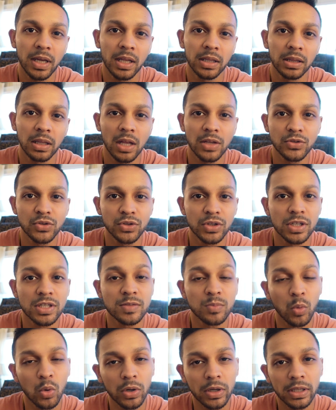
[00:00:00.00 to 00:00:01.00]
and lunch
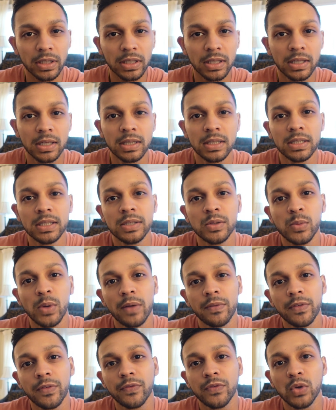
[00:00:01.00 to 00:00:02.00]
this morning. We
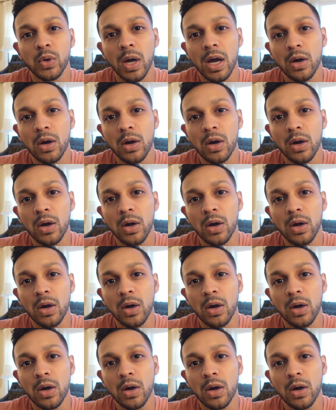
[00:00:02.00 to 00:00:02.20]
have a few